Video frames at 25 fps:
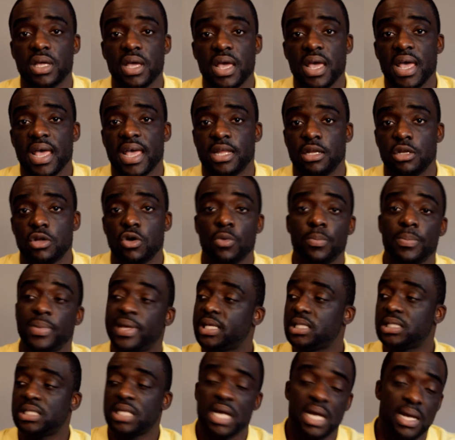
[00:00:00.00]
and don't
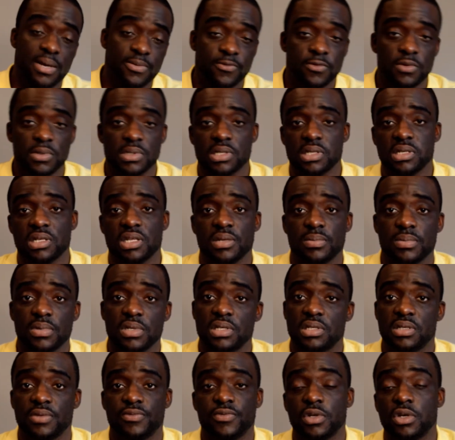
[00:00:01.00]
make time for sleep.
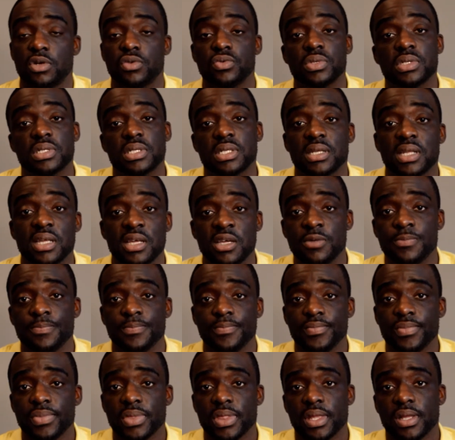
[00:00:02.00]
Because if you don't sleep,
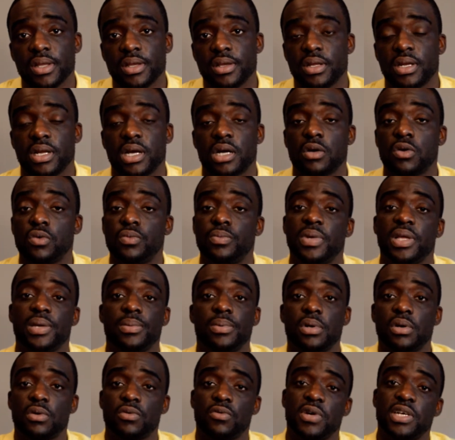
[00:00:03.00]
you're not gonna be able
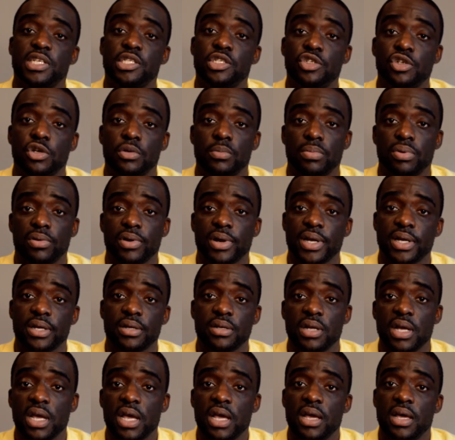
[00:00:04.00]
to rest your
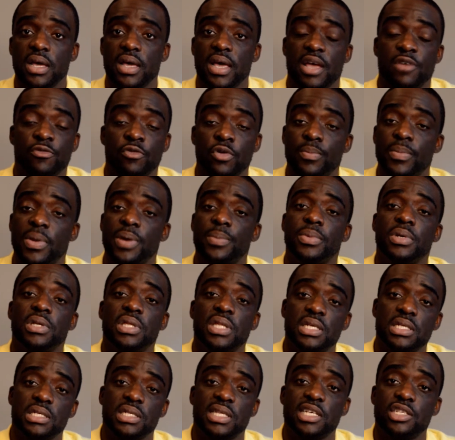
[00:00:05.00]
brain and remember
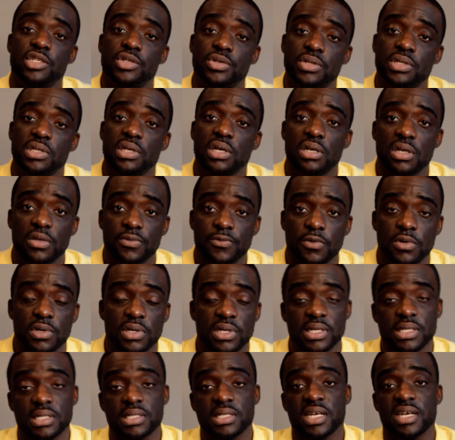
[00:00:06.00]
things that you study for the
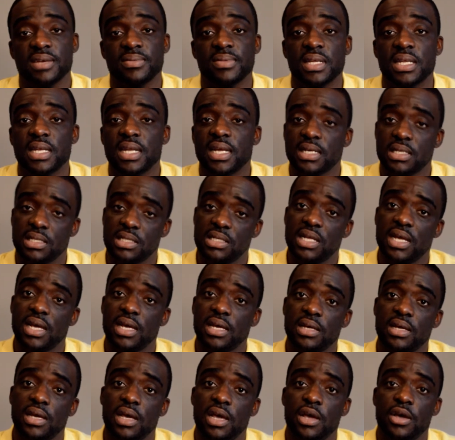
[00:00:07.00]
exam the next day.
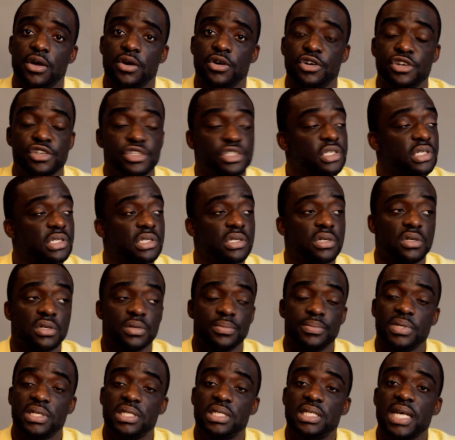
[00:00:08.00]
Or you're just gonna
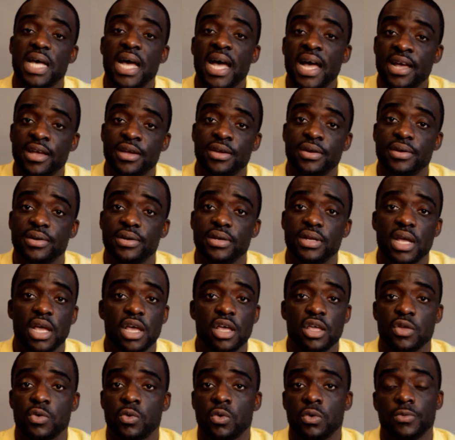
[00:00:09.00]
be tired,
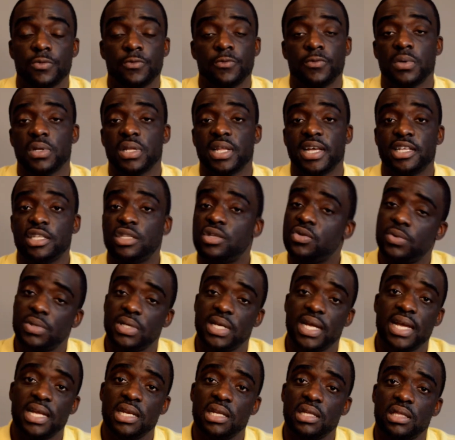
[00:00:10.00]
you won't feel like doing
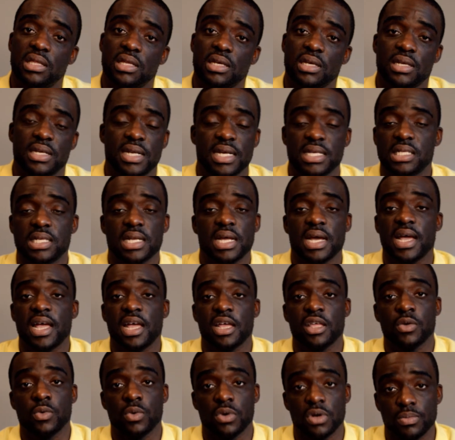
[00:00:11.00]
anything, and that's not how
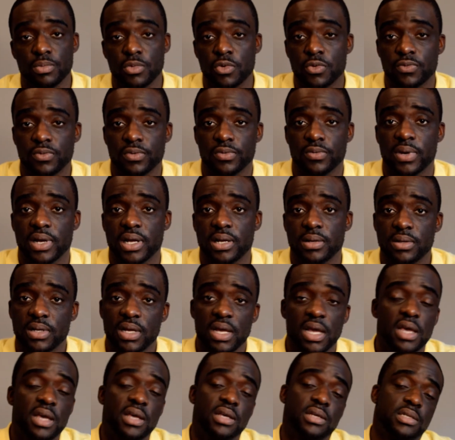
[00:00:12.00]
you wanna move around.
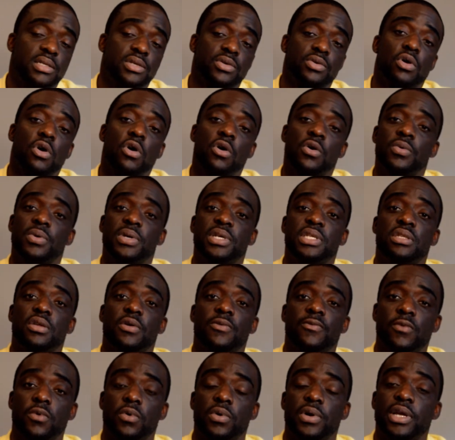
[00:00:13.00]
So always
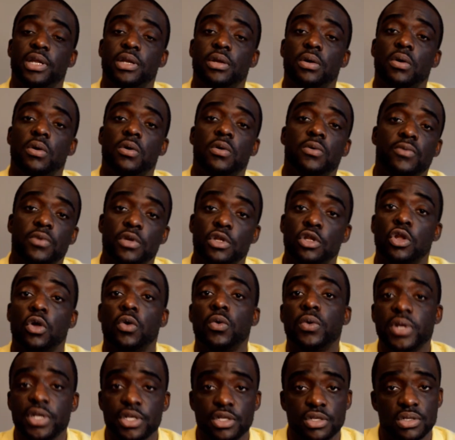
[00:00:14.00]
avoid
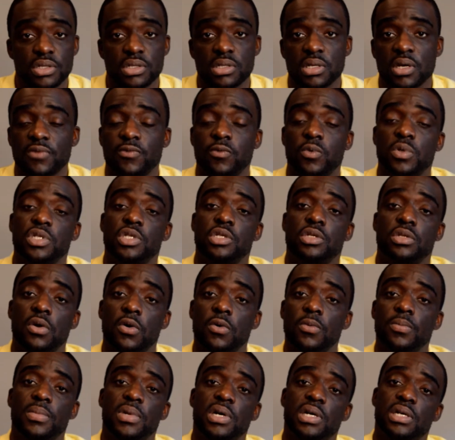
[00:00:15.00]
overloading yourself with so
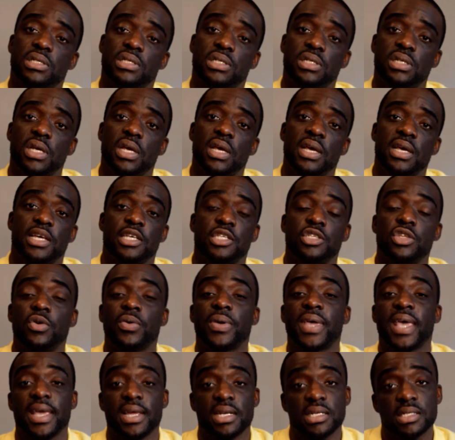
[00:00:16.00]
much. It's
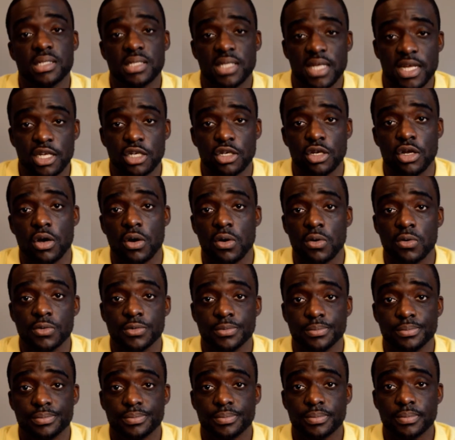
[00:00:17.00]
okay to say no.
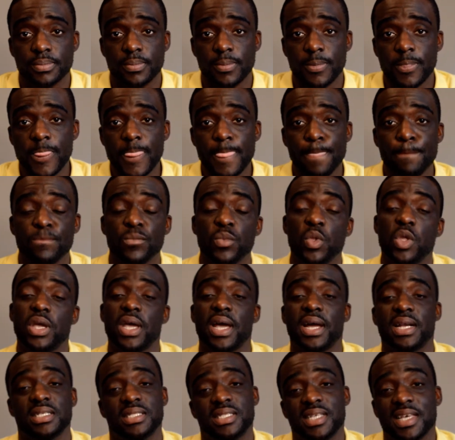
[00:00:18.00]
You
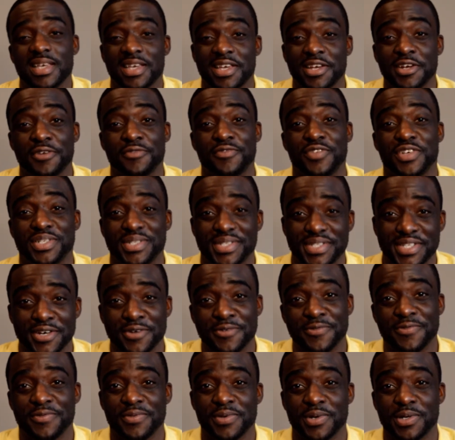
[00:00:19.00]
gotta take care of
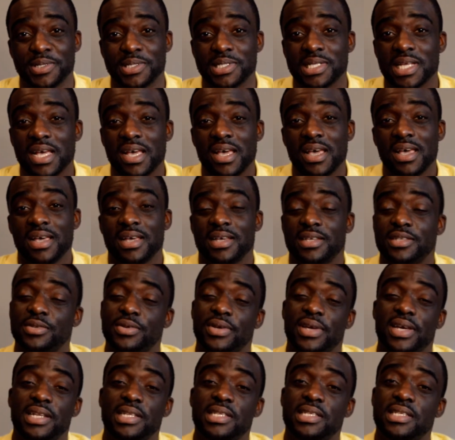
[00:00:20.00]
yourself first. It's
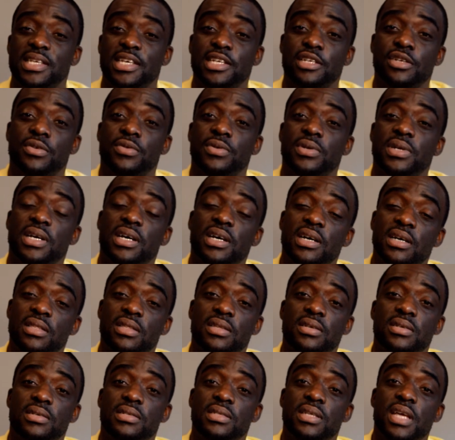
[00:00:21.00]
okay to say no to
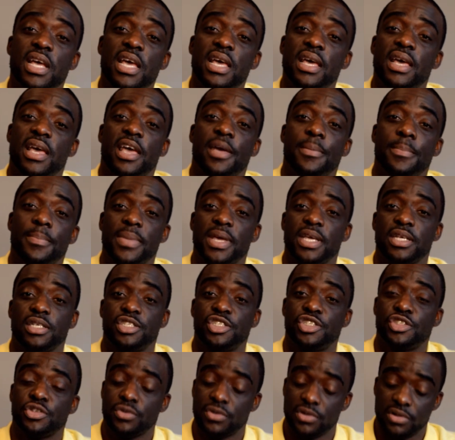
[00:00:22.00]
others, and make
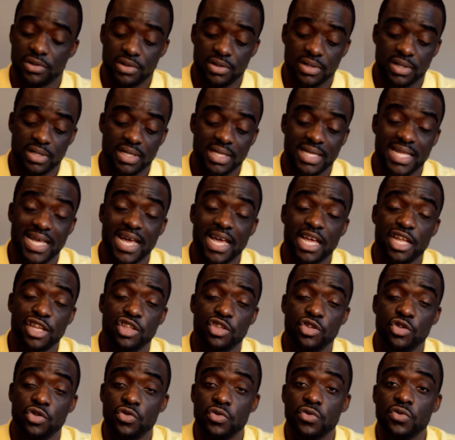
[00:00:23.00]
sure that
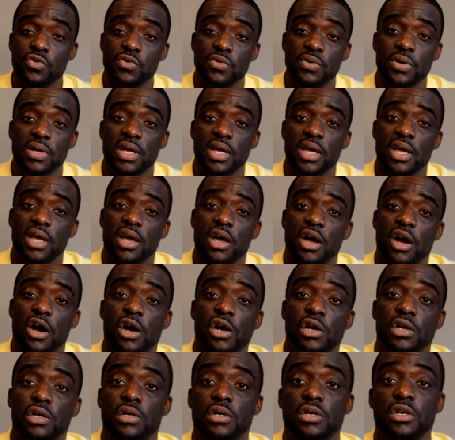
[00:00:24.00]
you
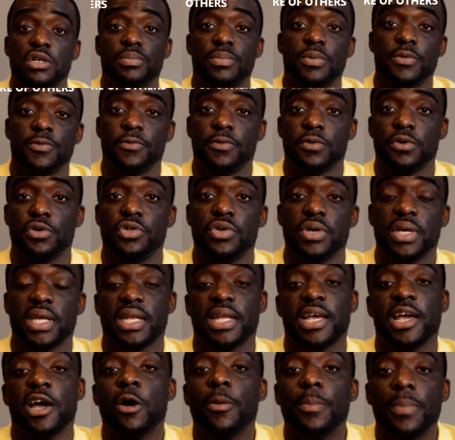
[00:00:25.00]
are good before you can
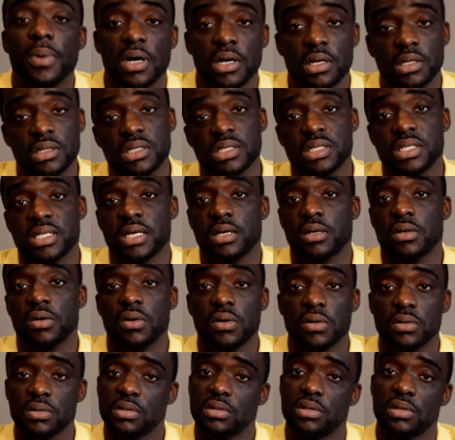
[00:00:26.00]
help others out
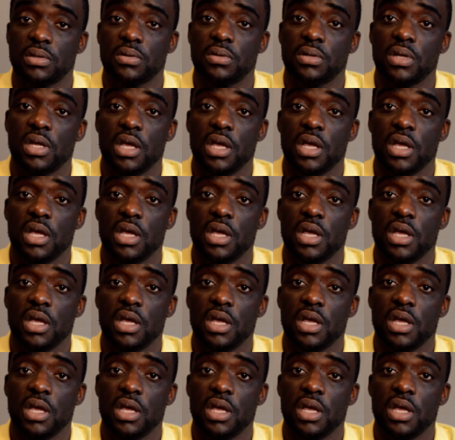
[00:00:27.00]
also.